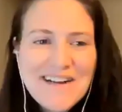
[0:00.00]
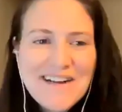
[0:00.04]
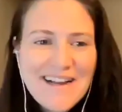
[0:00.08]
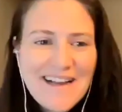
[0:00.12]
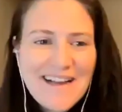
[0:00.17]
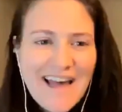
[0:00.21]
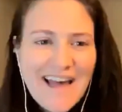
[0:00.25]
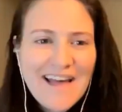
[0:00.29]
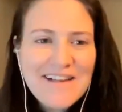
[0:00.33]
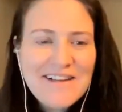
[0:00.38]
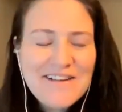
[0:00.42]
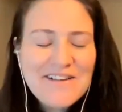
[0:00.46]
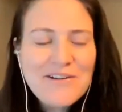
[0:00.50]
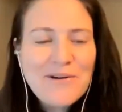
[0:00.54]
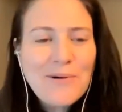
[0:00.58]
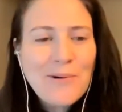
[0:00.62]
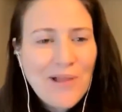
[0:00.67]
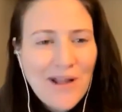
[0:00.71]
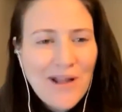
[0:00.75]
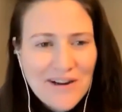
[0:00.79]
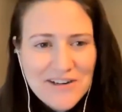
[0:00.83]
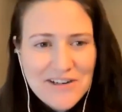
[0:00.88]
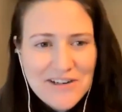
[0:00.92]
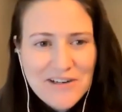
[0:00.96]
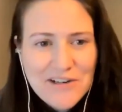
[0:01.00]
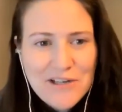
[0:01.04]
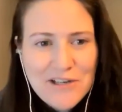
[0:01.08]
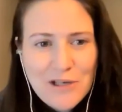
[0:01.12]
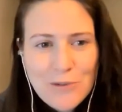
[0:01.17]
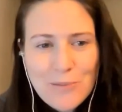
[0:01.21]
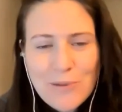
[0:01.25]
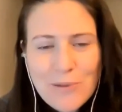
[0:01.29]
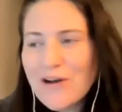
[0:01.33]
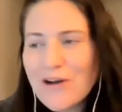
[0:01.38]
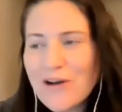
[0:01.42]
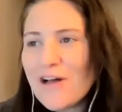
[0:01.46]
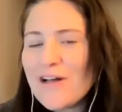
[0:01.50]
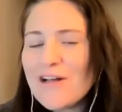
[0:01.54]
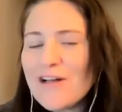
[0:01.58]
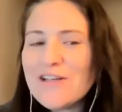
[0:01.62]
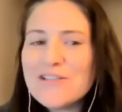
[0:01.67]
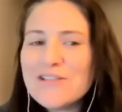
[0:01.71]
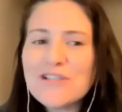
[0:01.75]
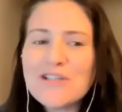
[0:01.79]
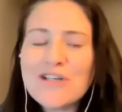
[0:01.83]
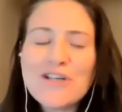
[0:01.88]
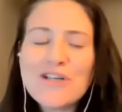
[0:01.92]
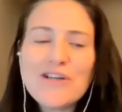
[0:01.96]
again, no longer
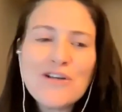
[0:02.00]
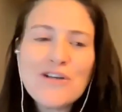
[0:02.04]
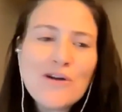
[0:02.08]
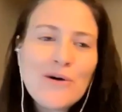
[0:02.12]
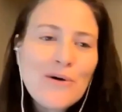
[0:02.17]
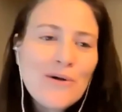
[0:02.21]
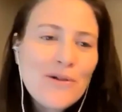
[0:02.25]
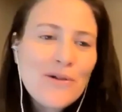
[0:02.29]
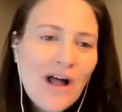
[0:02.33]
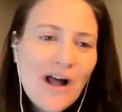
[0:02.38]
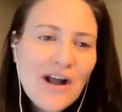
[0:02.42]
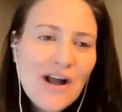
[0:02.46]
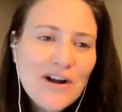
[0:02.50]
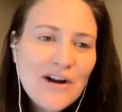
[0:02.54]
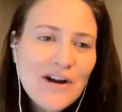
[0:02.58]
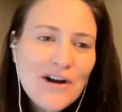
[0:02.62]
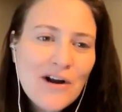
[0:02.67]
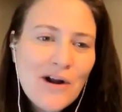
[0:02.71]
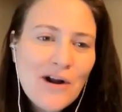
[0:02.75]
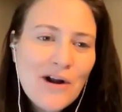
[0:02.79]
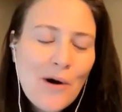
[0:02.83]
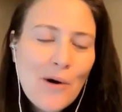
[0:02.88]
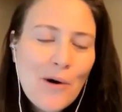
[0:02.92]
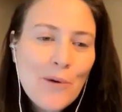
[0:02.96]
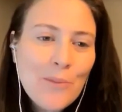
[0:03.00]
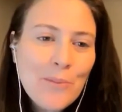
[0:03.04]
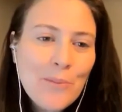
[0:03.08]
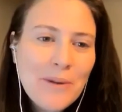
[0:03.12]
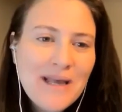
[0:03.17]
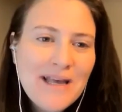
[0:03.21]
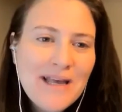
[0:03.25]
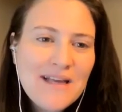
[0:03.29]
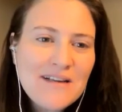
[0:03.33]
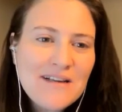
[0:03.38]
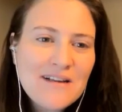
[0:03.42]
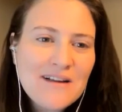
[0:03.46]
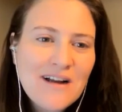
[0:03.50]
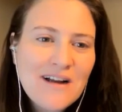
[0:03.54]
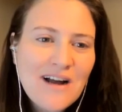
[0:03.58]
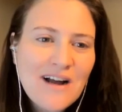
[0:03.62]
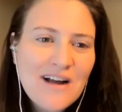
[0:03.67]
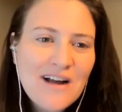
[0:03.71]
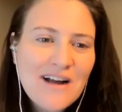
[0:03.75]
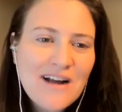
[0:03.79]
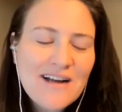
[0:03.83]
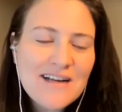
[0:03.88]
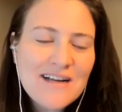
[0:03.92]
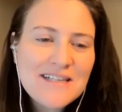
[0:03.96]
cubicles, no longer open
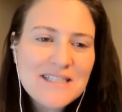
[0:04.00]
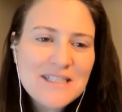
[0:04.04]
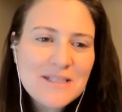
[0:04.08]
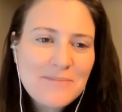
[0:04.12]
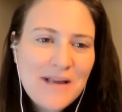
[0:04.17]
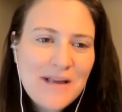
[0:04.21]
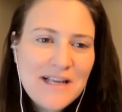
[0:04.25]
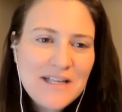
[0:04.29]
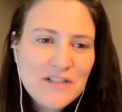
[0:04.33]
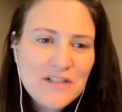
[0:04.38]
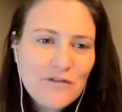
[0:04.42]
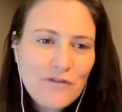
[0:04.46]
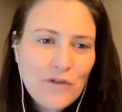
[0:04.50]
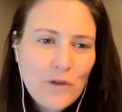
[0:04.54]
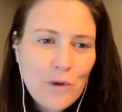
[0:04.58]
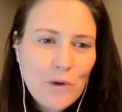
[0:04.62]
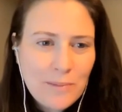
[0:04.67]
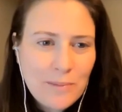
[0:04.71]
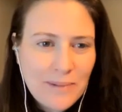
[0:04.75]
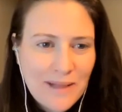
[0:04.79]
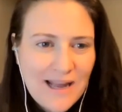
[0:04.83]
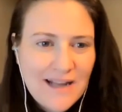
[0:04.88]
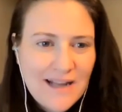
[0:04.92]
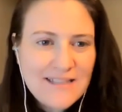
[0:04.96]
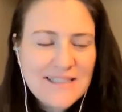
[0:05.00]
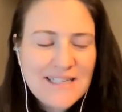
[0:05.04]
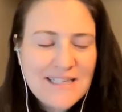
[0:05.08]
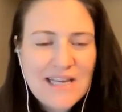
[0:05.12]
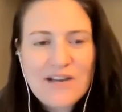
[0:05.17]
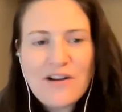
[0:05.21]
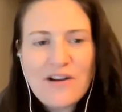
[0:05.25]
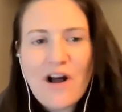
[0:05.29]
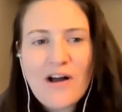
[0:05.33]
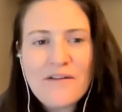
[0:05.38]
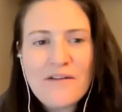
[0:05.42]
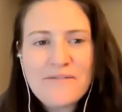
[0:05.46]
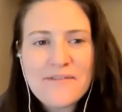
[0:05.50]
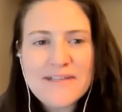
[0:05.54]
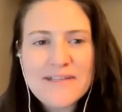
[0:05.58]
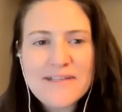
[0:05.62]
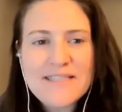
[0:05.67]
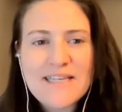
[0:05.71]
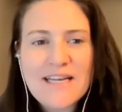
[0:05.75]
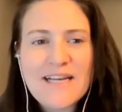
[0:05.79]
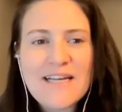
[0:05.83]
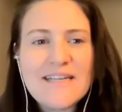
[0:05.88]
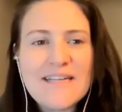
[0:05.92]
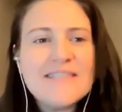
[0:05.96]
space floor plans in
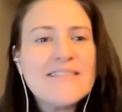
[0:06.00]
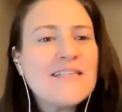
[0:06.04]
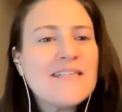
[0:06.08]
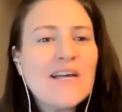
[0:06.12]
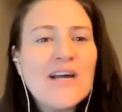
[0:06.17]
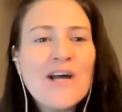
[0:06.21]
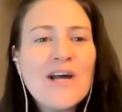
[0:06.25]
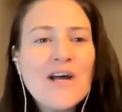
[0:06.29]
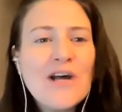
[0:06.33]
offices.